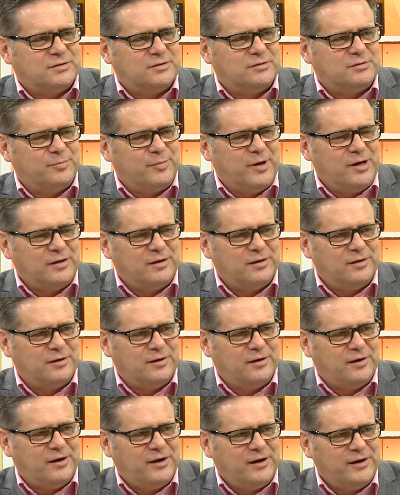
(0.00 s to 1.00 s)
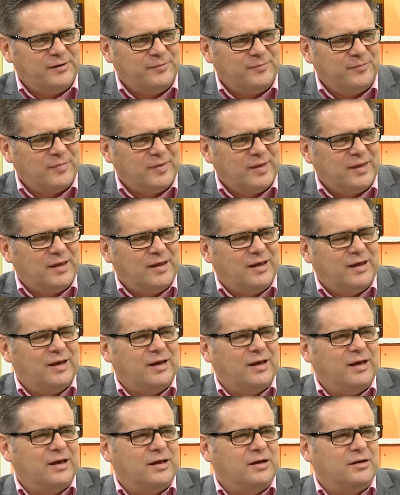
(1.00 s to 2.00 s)
a Jamaican guy,
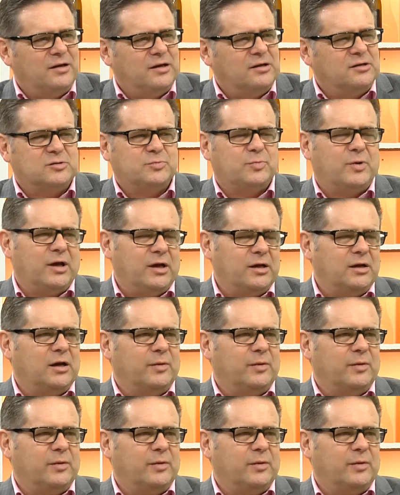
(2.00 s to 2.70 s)
and he just played